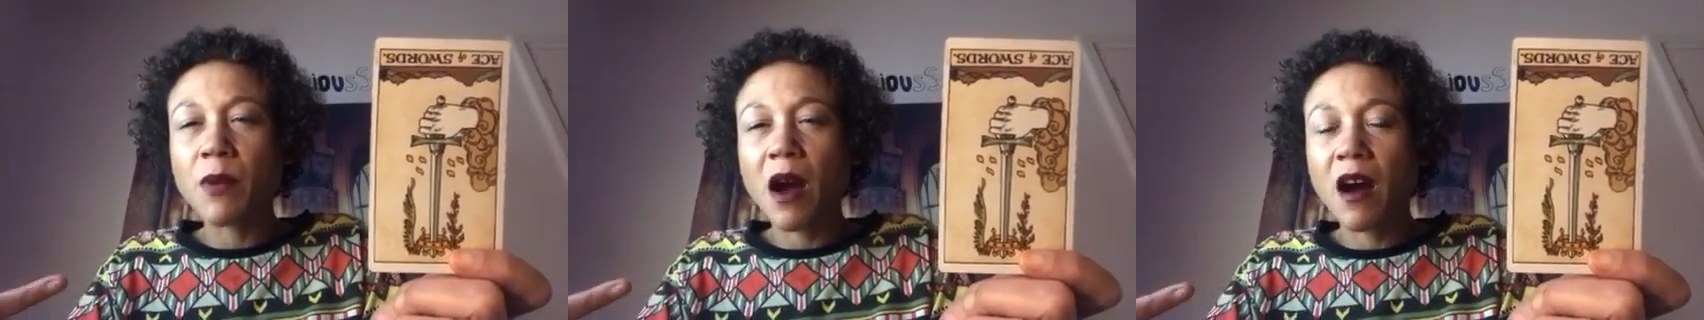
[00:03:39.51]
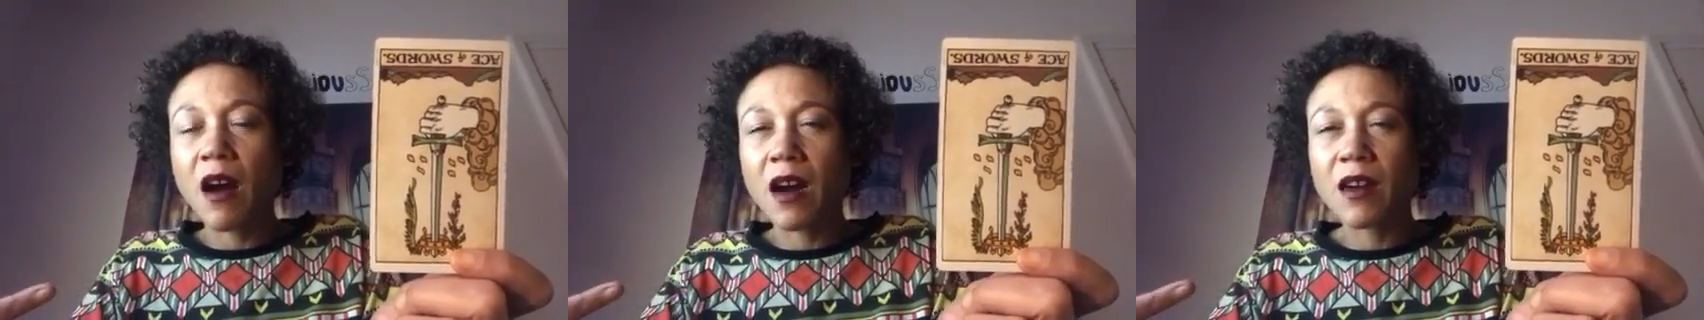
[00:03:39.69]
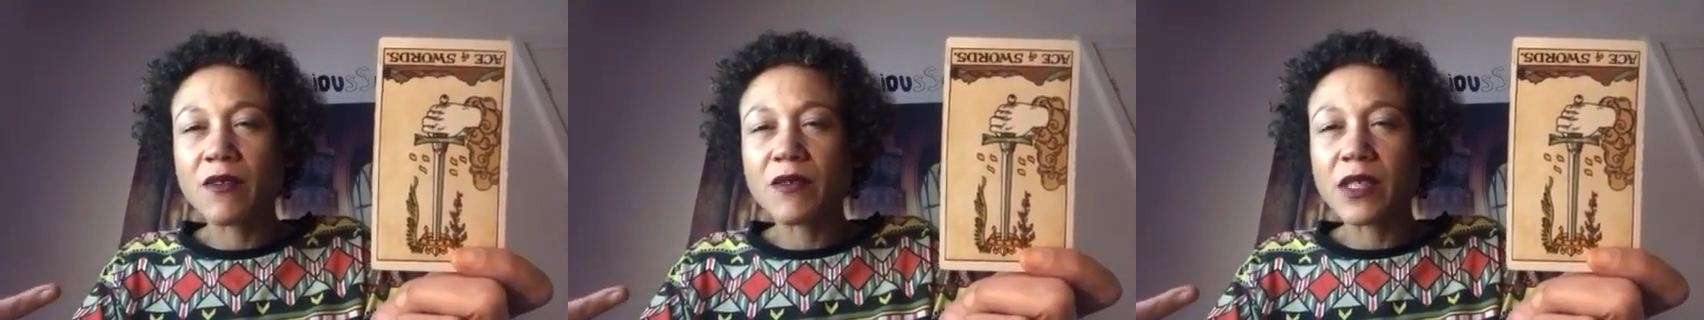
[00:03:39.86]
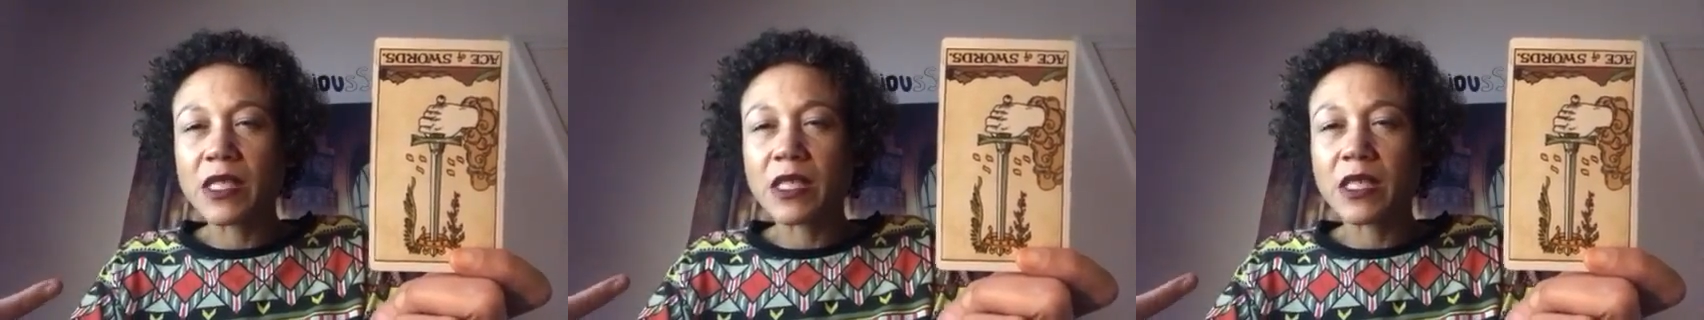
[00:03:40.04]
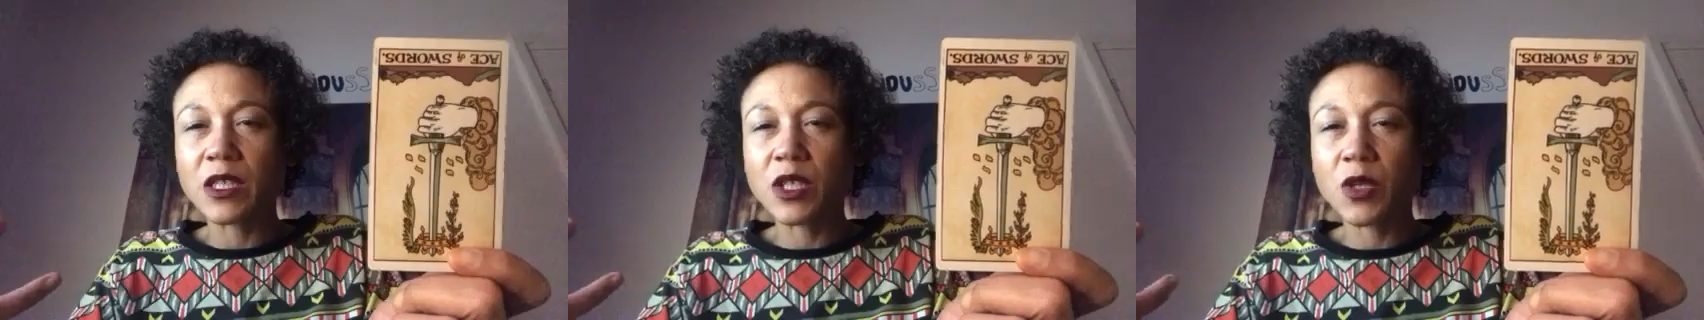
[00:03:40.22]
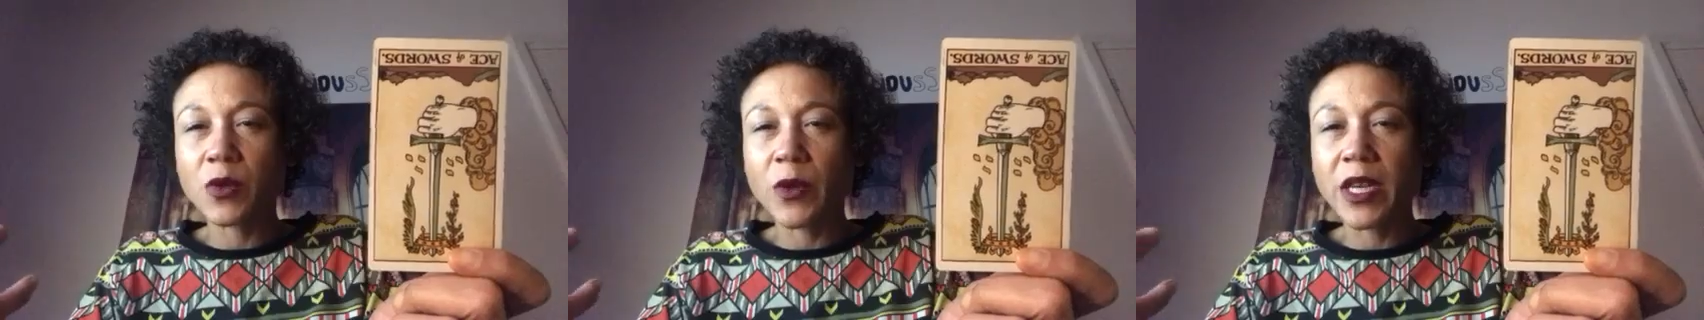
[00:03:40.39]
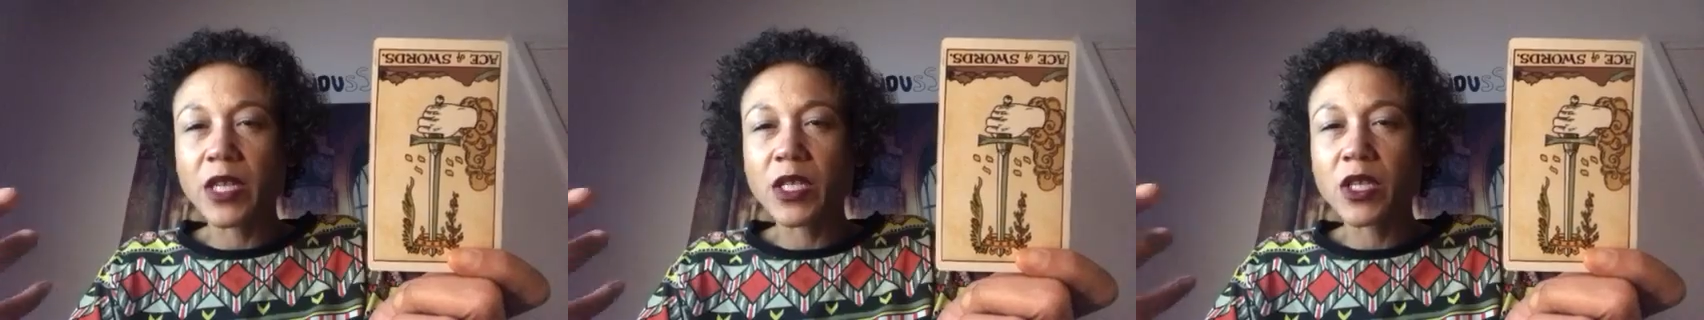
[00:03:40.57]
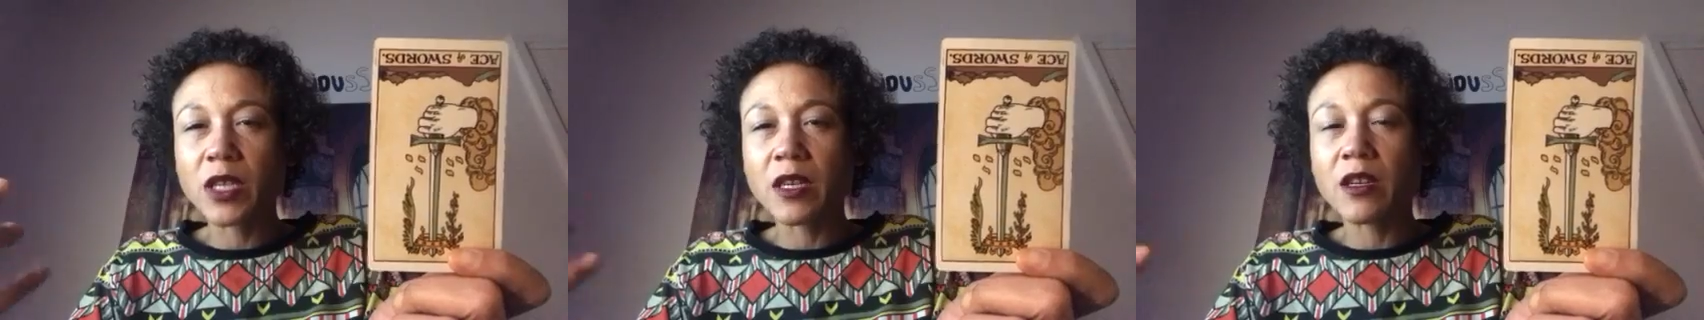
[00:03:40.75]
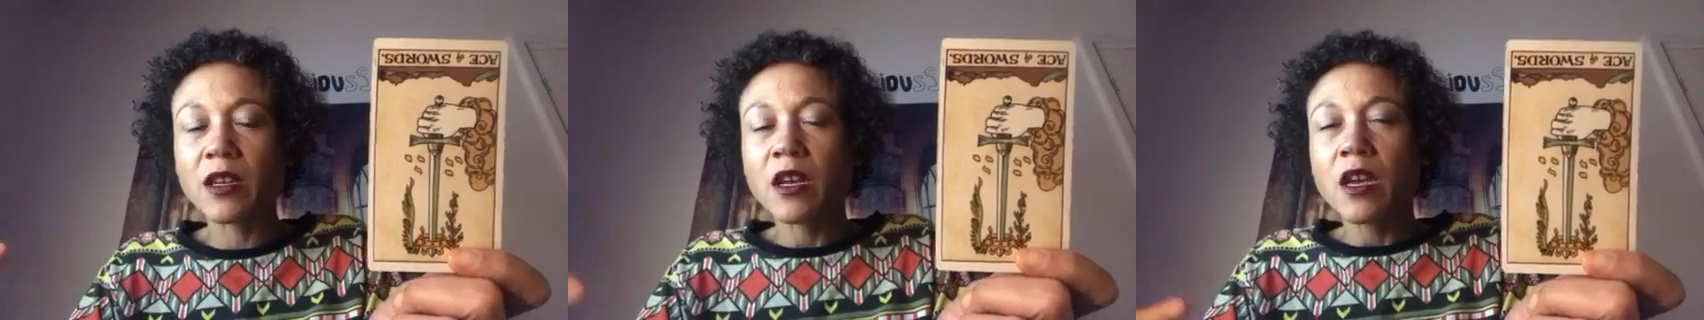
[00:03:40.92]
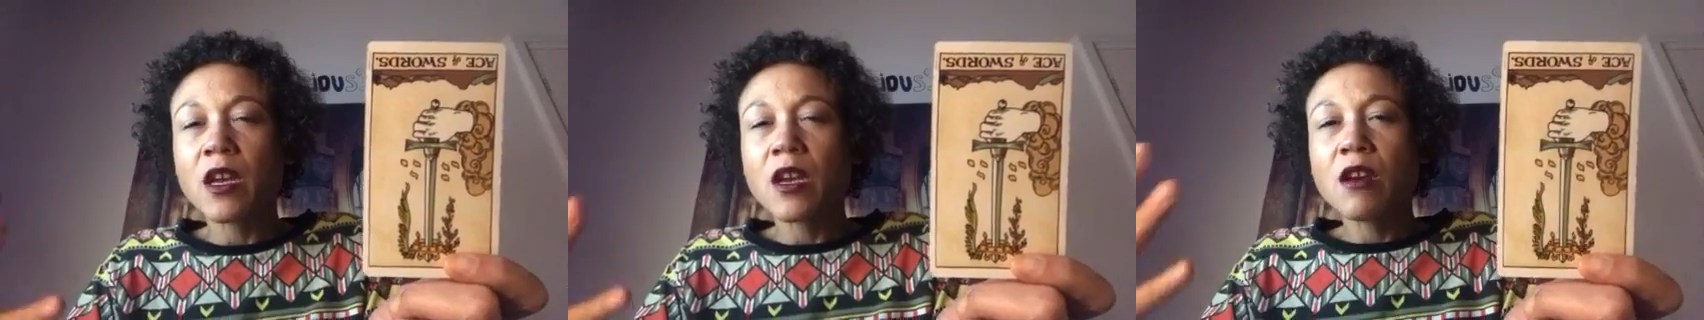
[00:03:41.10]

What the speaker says: part of a situation,